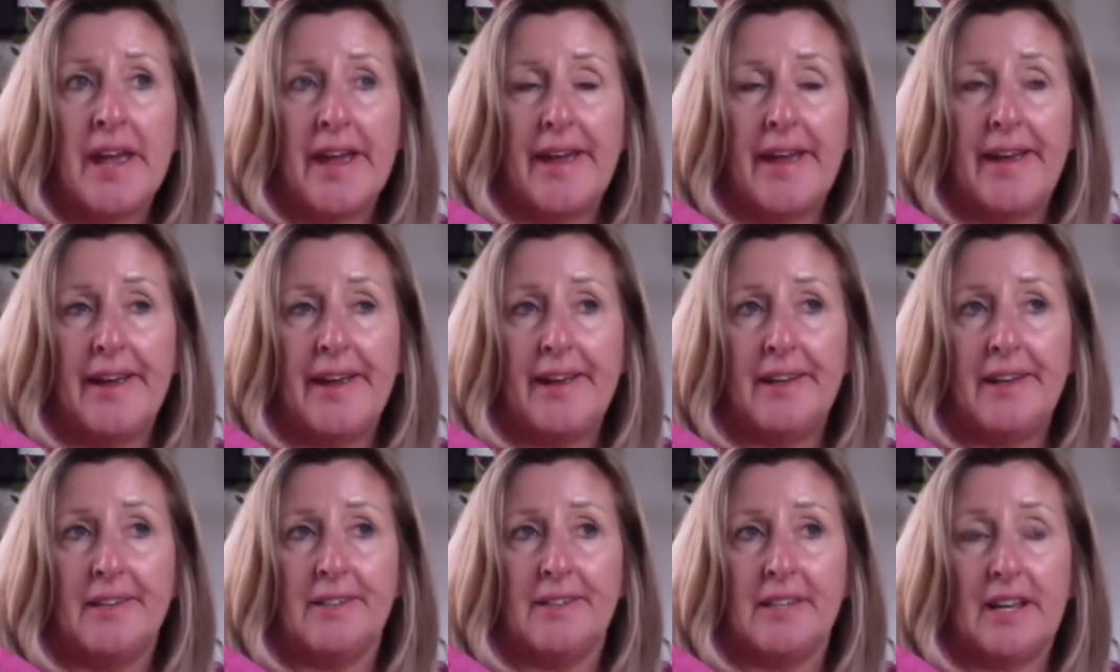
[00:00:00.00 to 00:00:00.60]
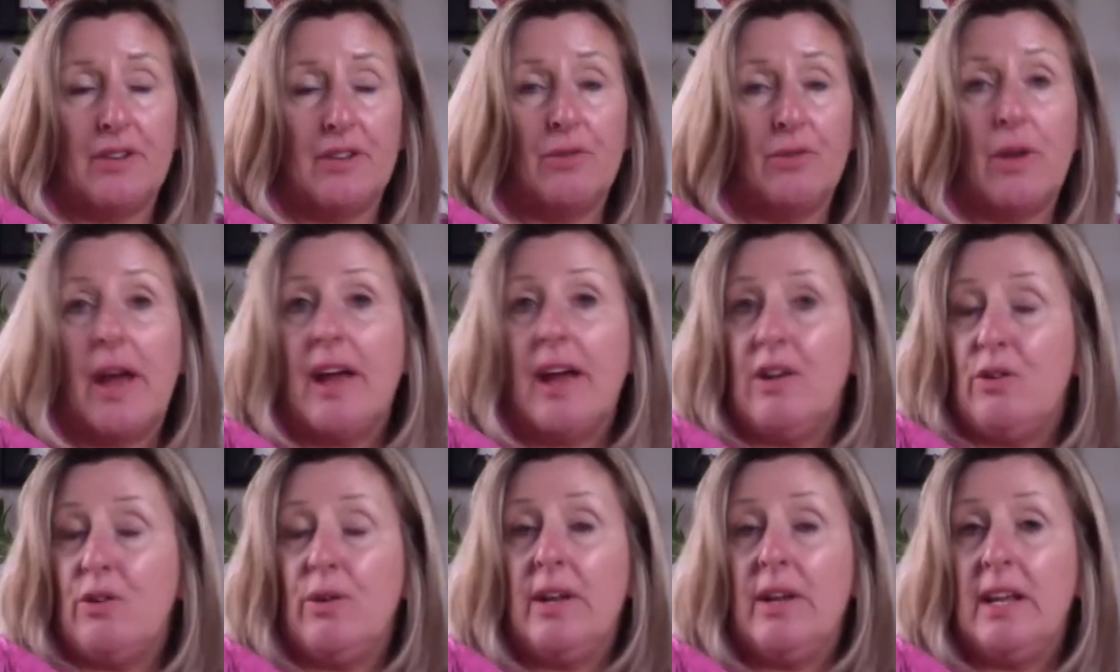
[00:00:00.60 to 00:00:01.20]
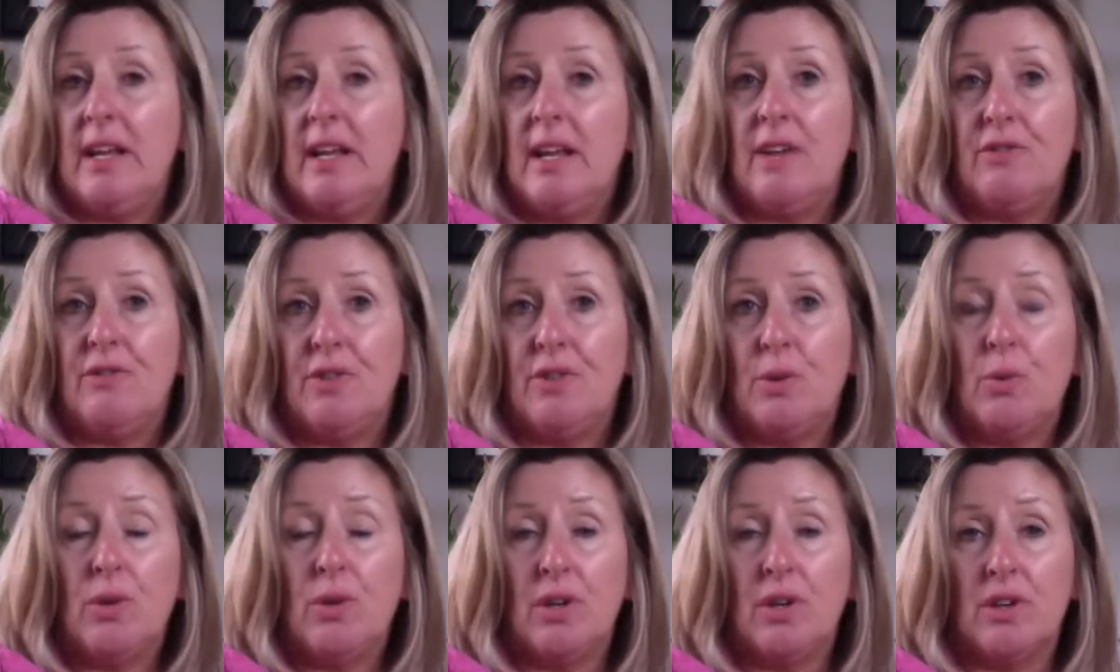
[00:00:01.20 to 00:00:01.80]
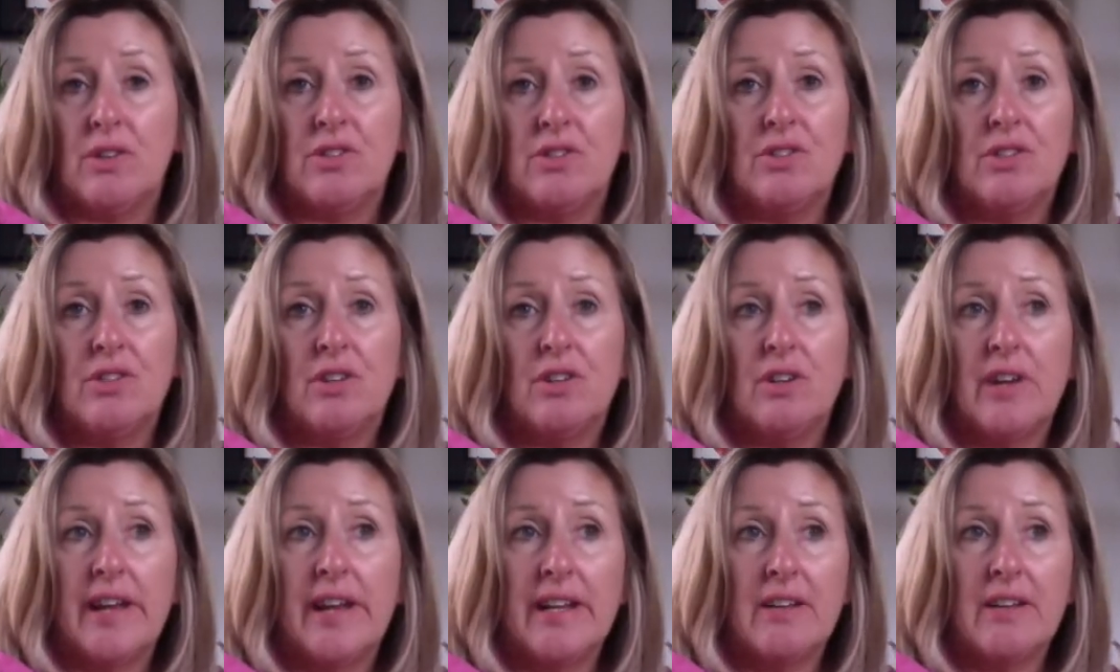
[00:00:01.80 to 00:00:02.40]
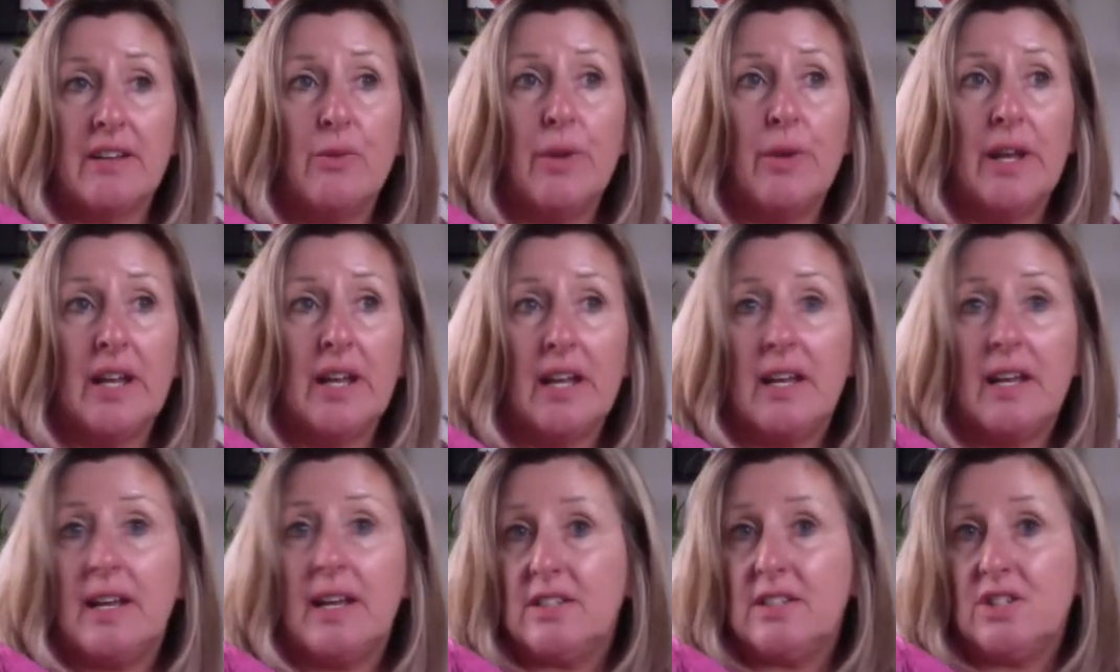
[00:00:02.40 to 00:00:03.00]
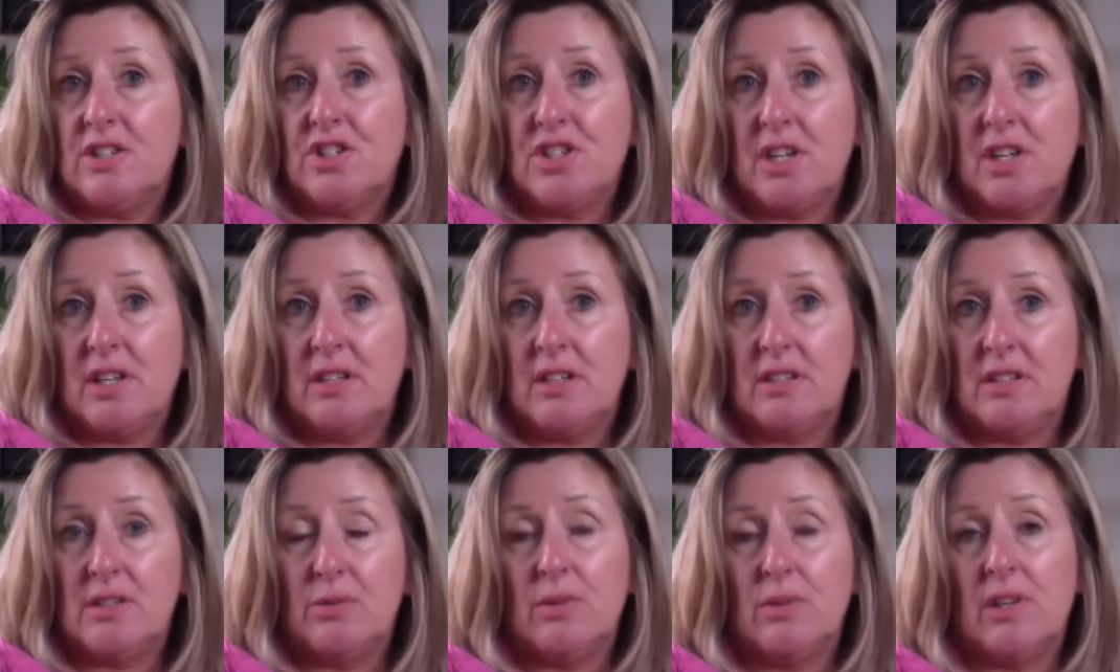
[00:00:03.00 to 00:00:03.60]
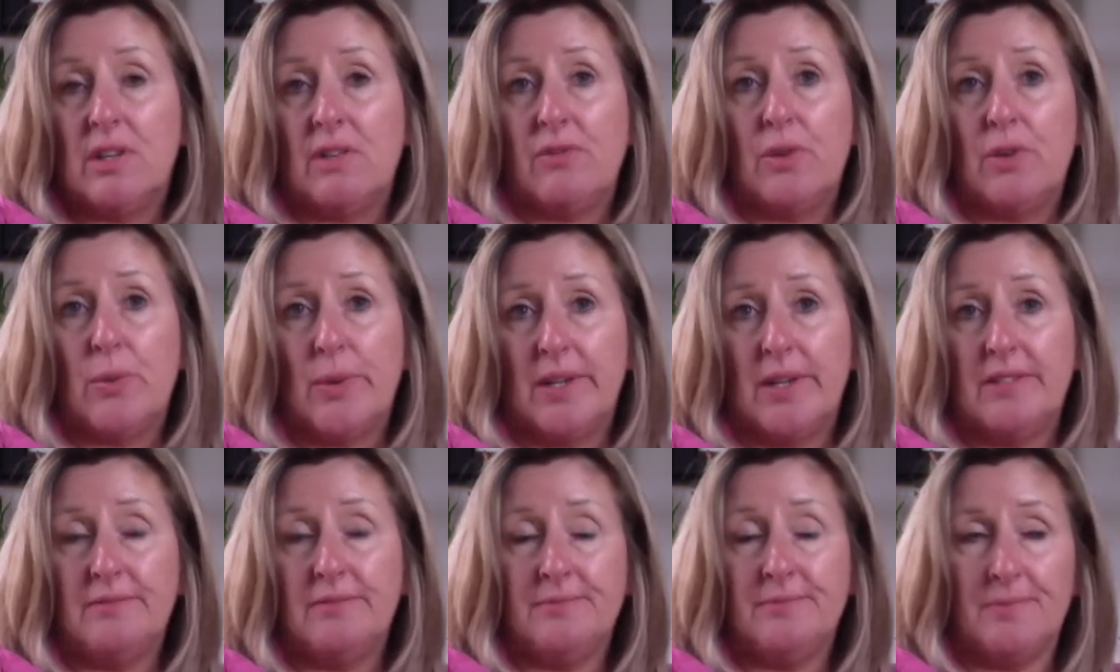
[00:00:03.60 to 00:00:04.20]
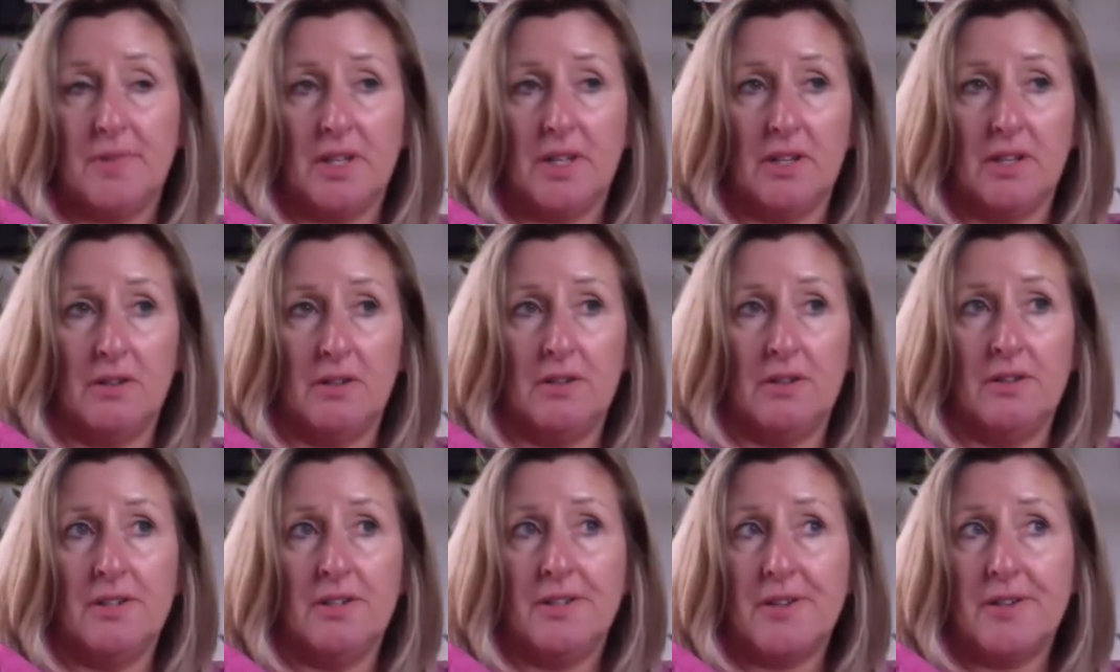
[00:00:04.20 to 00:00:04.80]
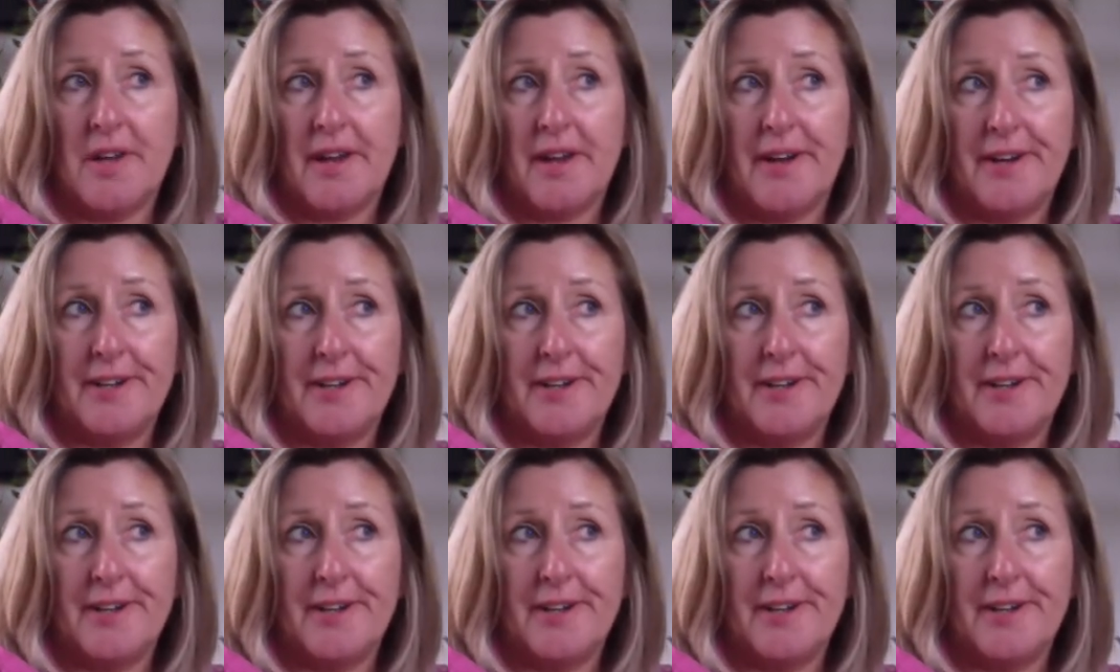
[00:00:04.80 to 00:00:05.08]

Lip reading: And I really love the work. So I'd really like to share this with everyone. And